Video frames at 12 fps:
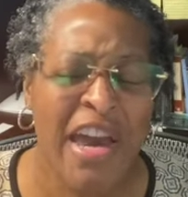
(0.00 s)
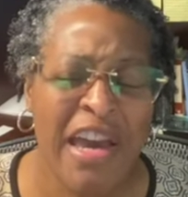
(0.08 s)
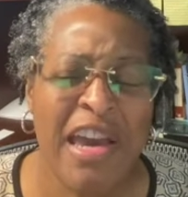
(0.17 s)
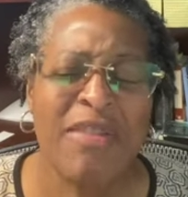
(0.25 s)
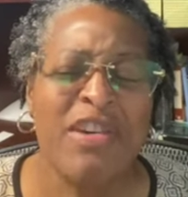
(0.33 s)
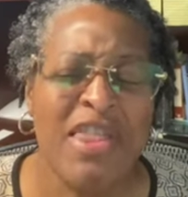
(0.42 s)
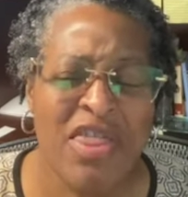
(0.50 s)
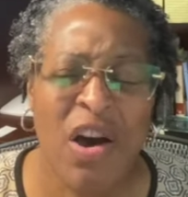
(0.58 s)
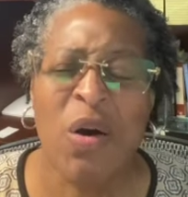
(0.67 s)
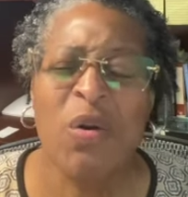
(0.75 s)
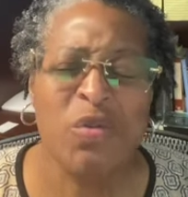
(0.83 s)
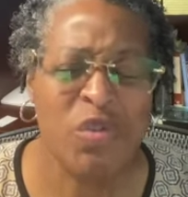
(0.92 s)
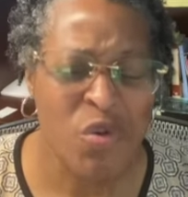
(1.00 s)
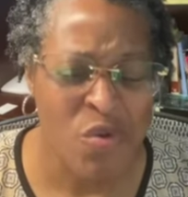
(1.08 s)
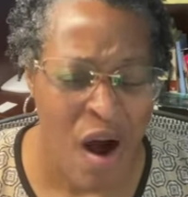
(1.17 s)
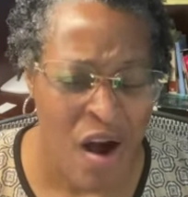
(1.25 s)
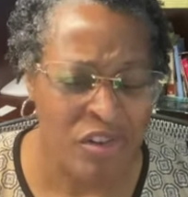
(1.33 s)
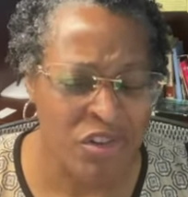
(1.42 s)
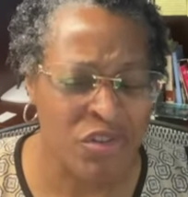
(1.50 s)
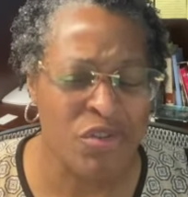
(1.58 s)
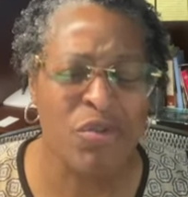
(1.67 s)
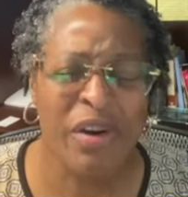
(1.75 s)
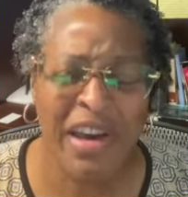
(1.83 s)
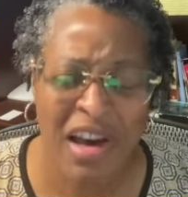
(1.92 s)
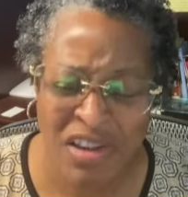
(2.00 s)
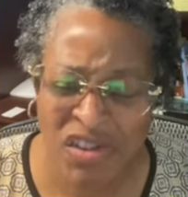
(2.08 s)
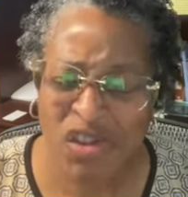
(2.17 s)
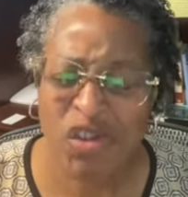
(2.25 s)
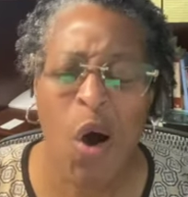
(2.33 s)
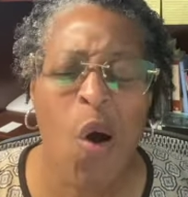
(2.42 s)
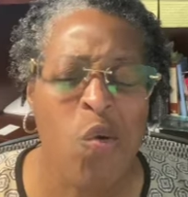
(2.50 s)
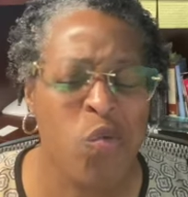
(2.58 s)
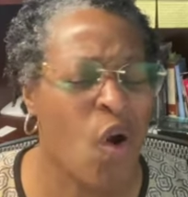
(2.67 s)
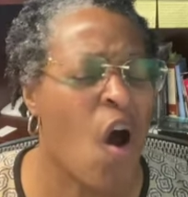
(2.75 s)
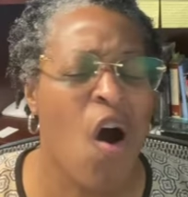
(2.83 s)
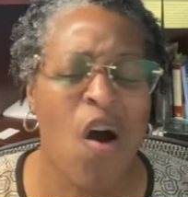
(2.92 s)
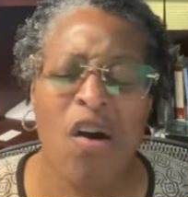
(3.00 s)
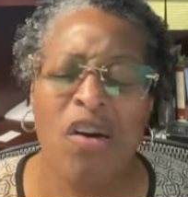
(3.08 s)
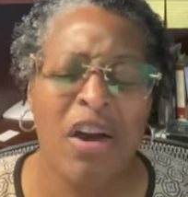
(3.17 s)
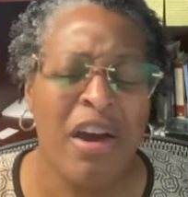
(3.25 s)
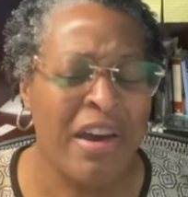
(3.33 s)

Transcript: even those who are doing us so wrong